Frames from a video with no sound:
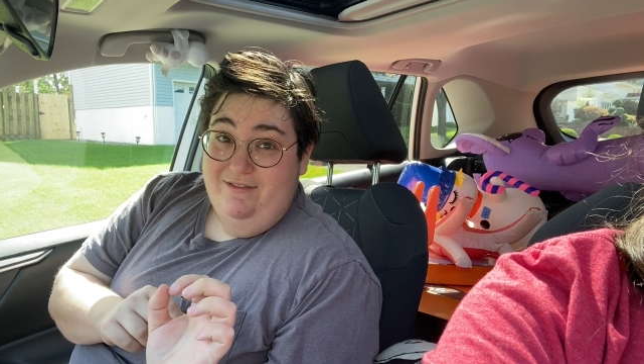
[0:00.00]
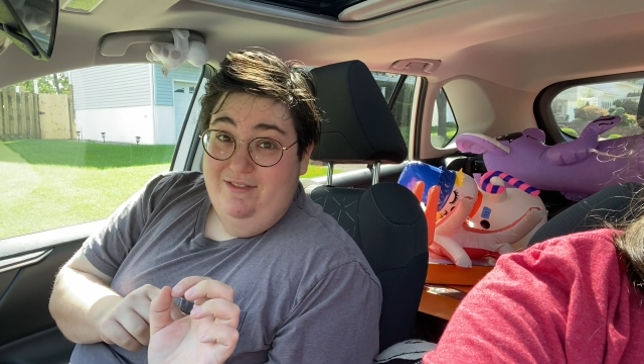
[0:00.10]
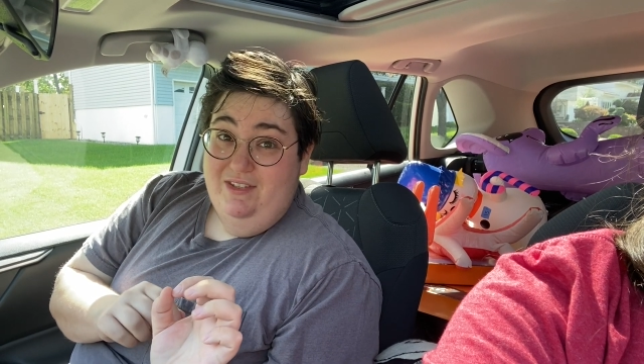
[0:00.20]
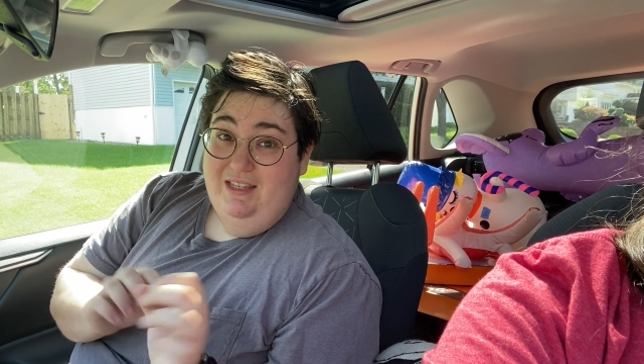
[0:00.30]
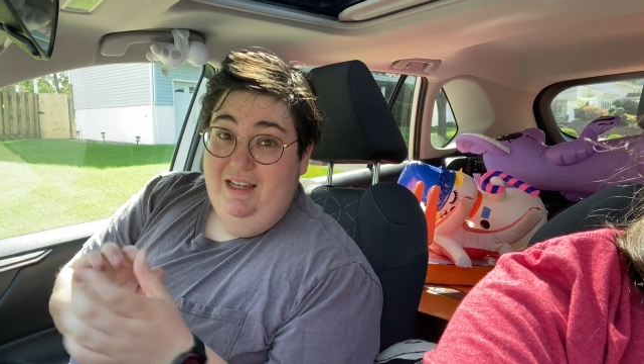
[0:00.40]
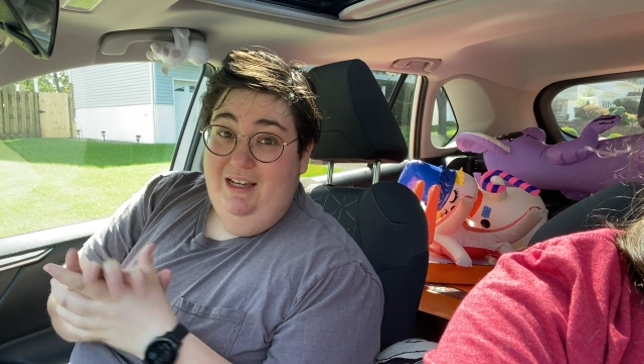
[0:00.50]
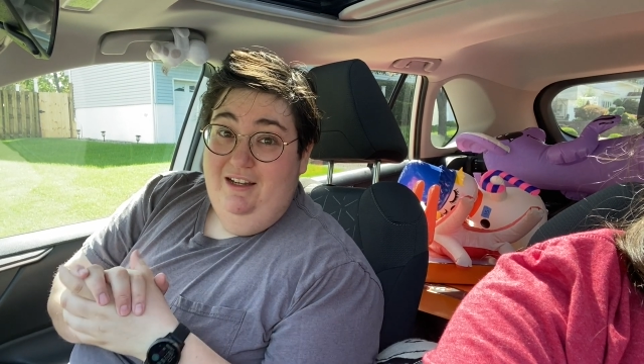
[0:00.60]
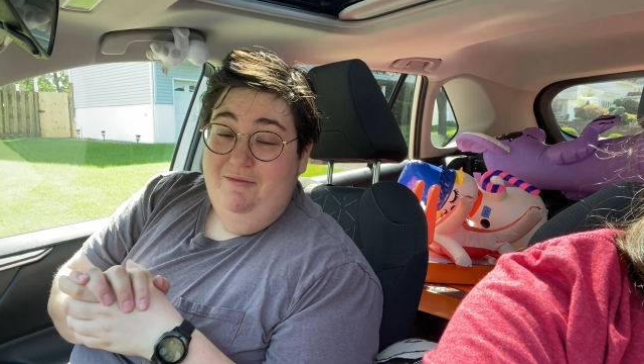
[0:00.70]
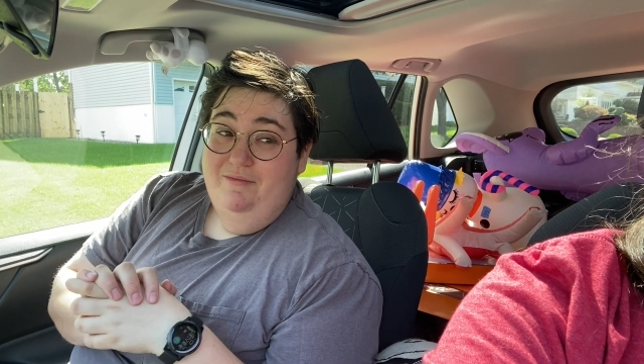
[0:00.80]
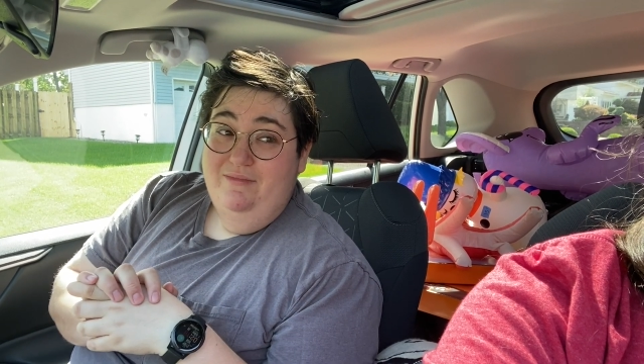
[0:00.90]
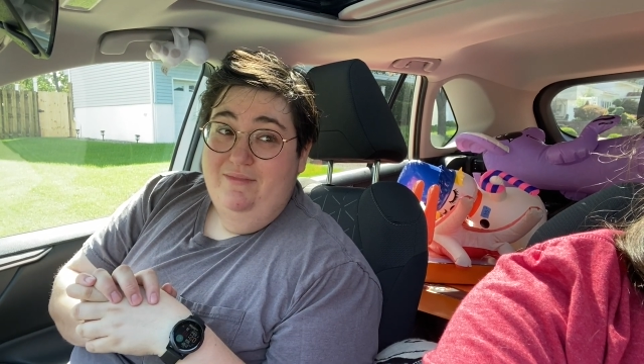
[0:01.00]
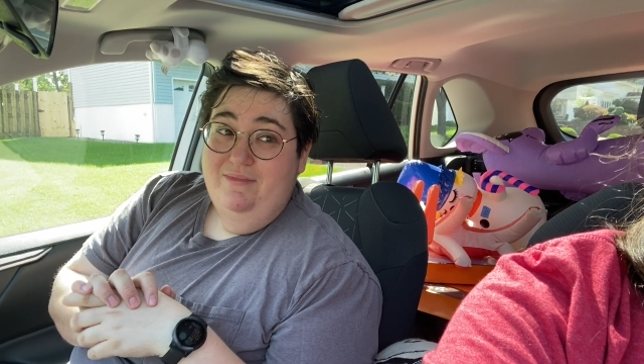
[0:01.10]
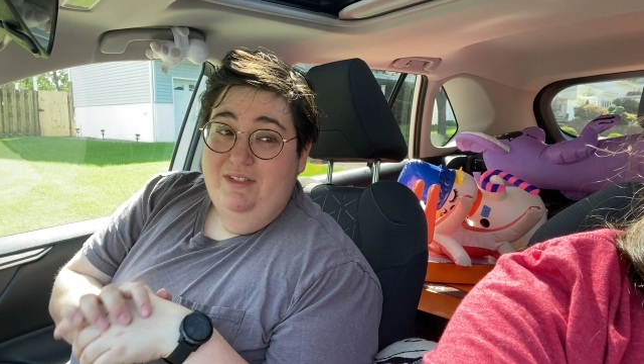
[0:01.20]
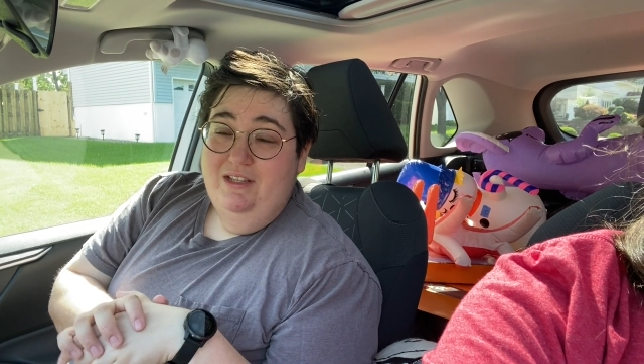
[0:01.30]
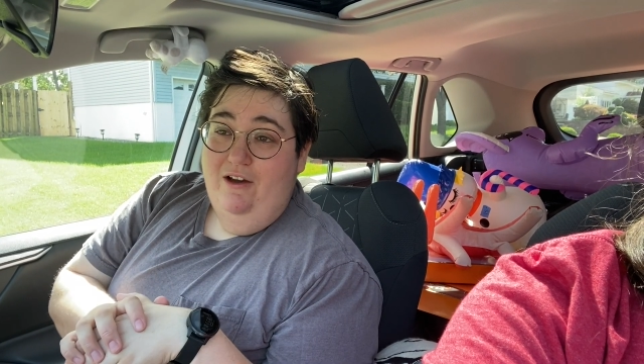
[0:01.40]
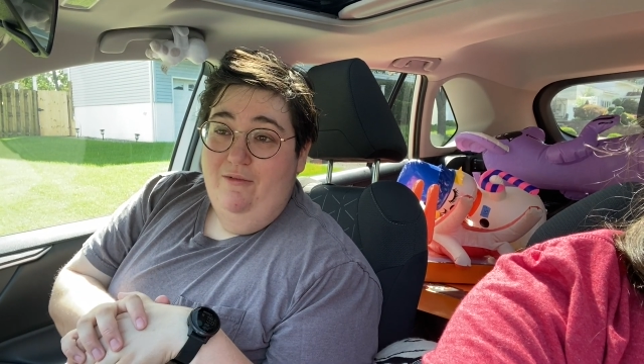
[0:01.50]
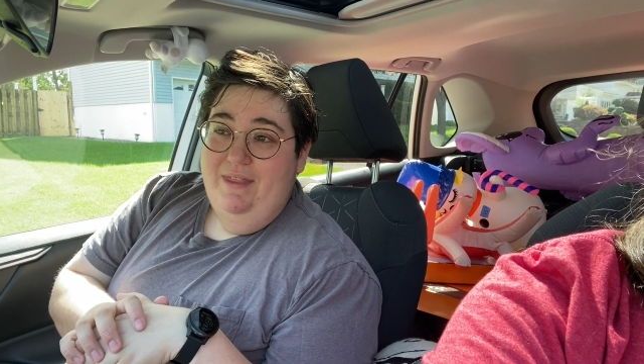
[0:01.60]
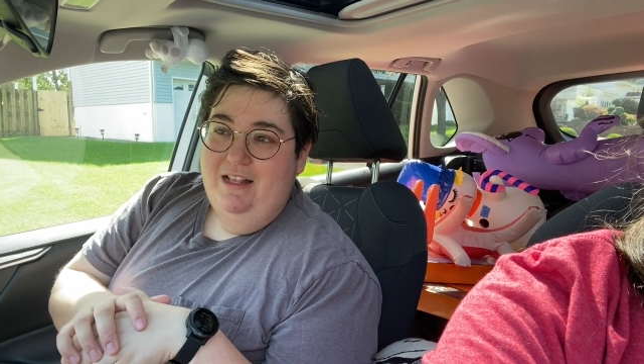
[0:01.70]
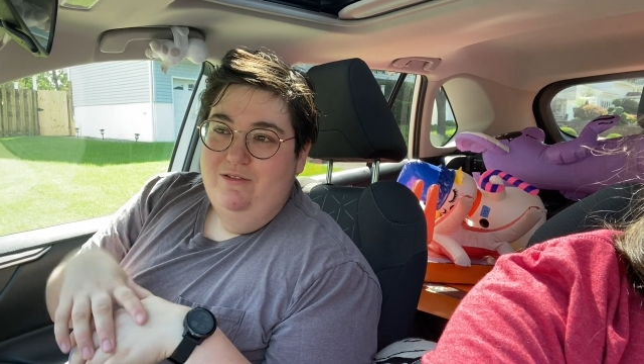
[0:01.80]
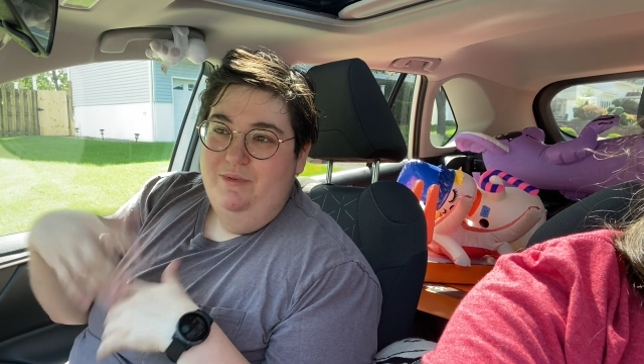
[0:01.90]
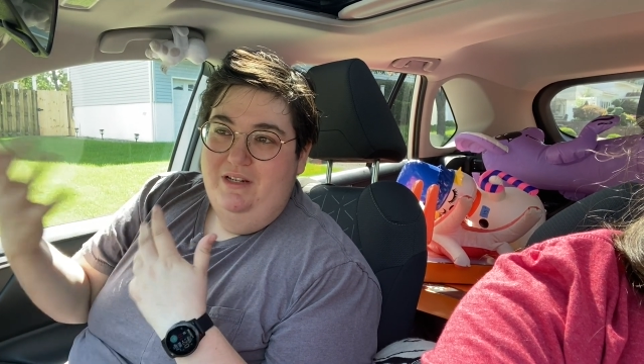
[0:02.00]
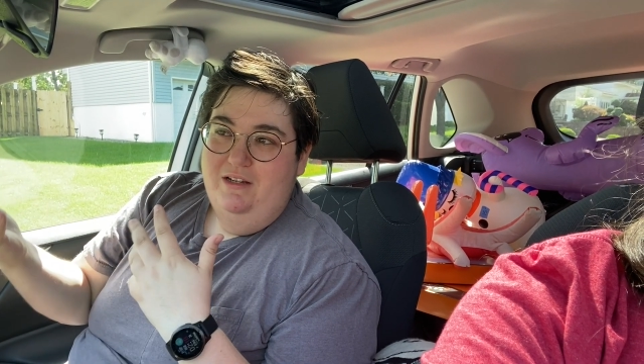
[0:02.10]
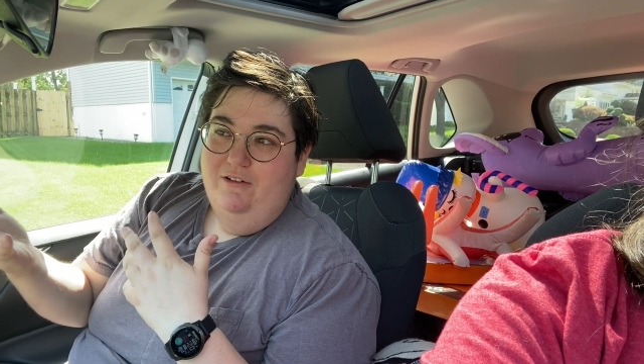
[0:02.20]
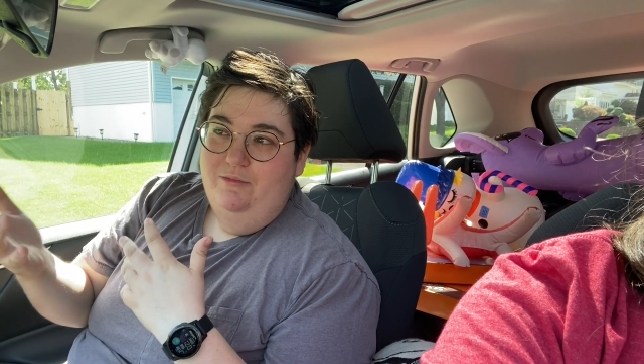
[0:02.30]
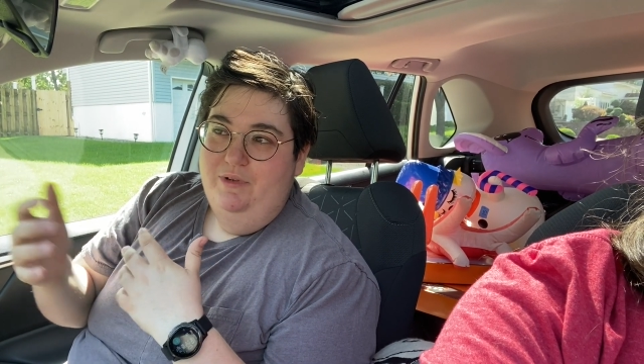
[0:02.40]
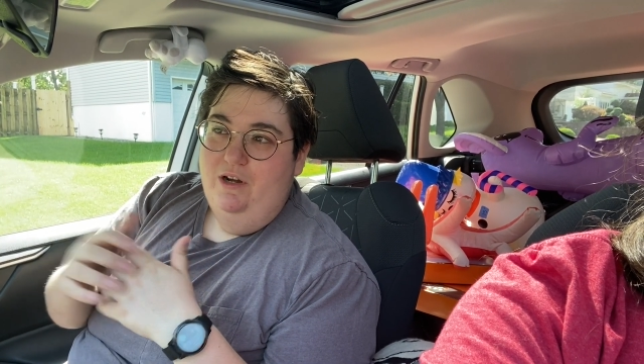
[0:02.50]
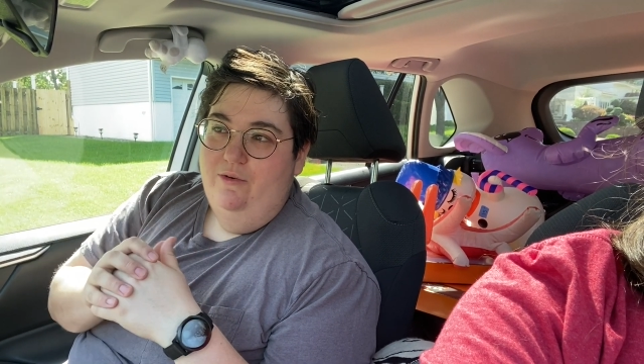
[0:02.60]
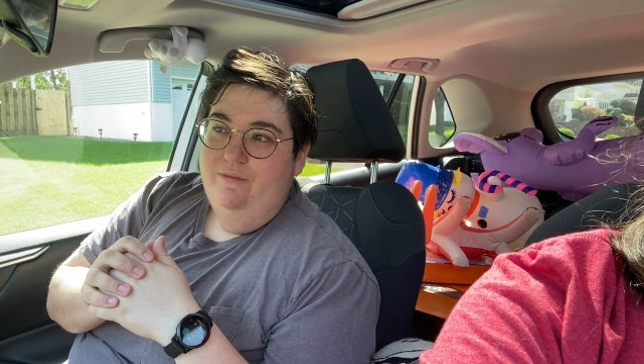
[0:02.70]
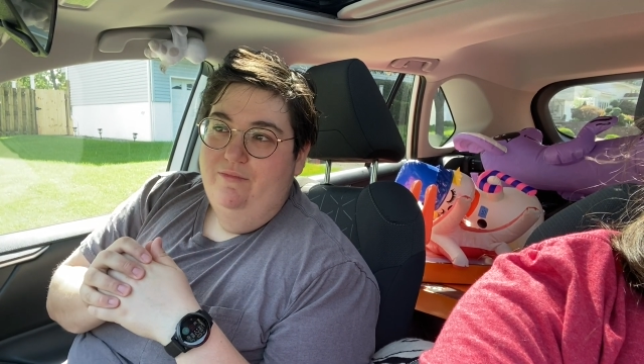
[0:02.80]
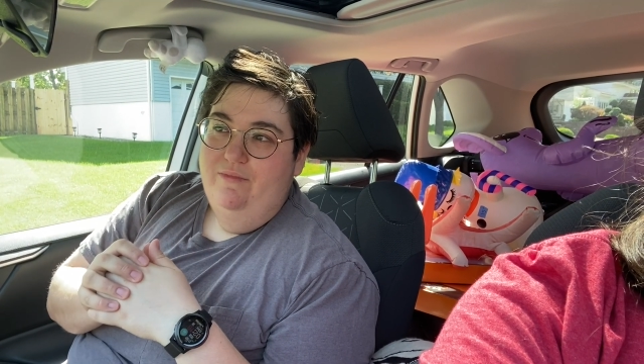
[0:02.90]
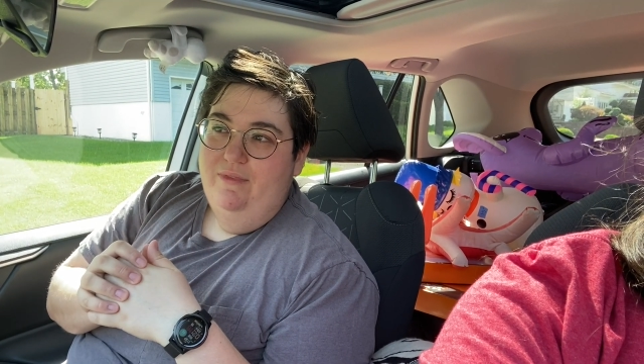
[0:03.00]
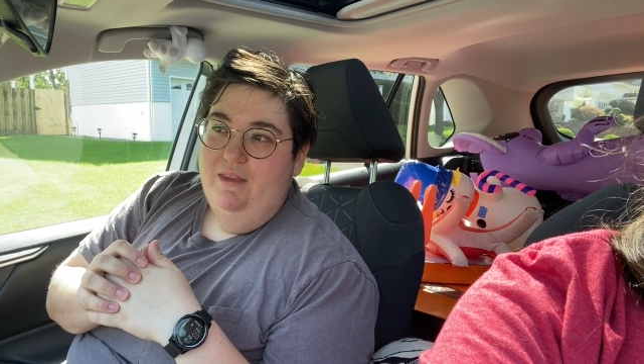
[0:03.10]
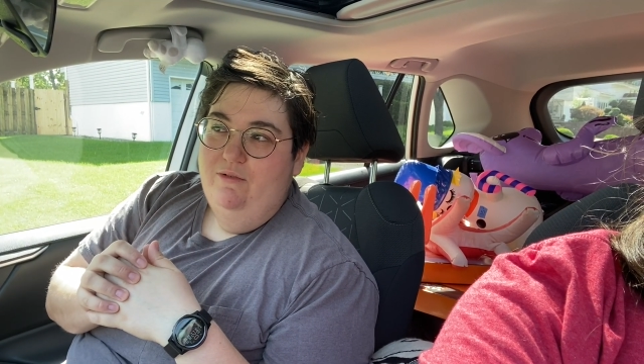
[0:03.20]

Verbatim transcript: Mm, um, mm -hmm. So that's what we do. We don't. Yep.